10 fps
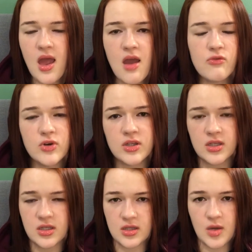
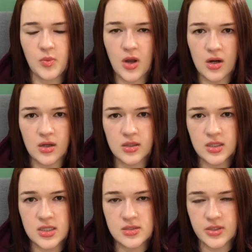everything in that product
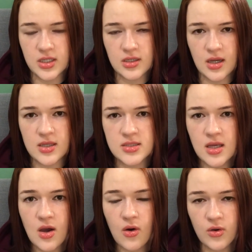is rated as,
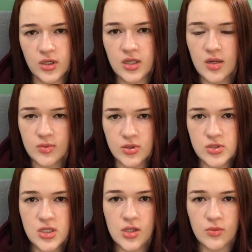on
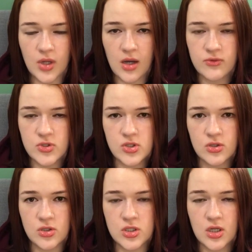EWG you would have to
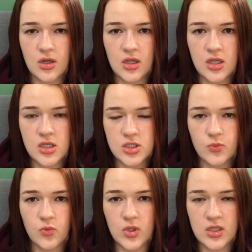search each
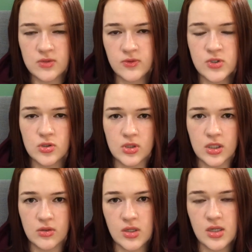individual
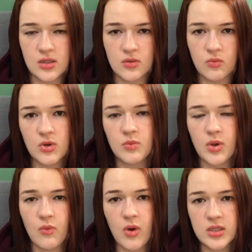ingredient one
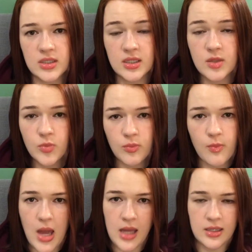by one. That can be
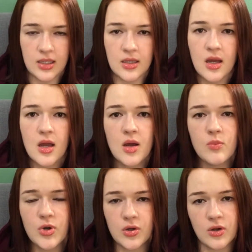maddening,
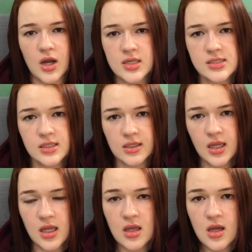but on
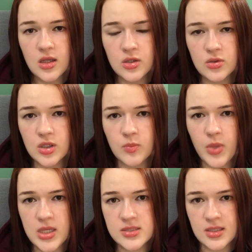CosDNA you can
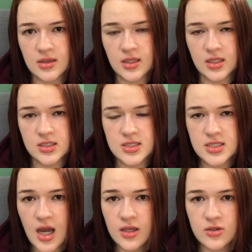paste in the
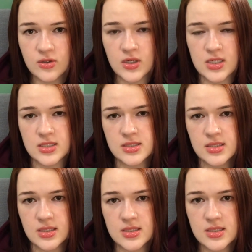entire ingredients
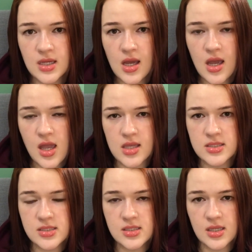list and
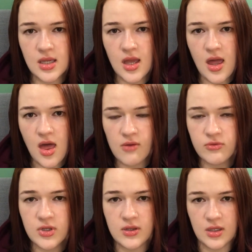see
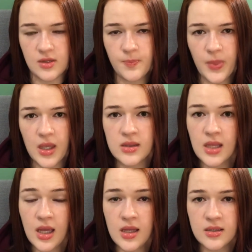everything. And
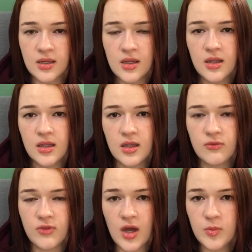then
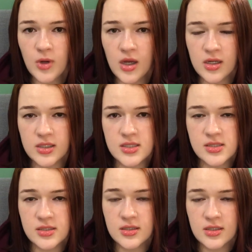if that product
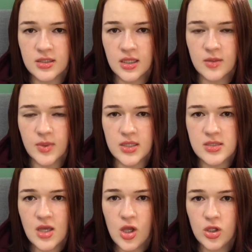isn't in their
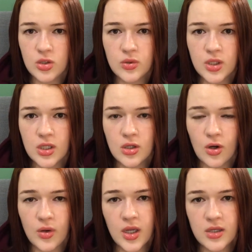database, you can
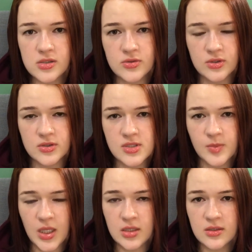go ahead and do the Good
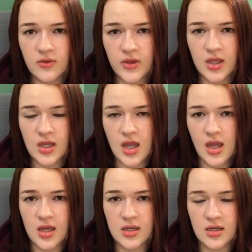Samaritan thing
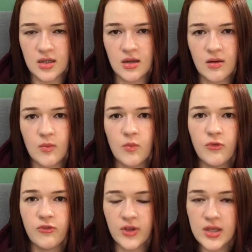and
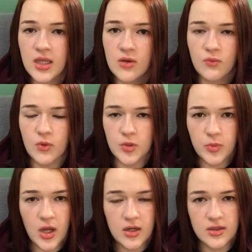fill in what
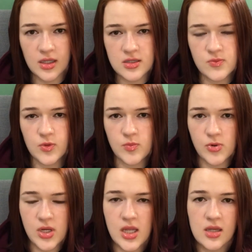product that is, what
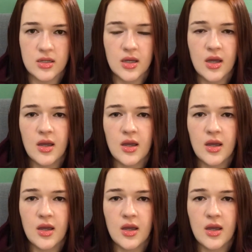brand,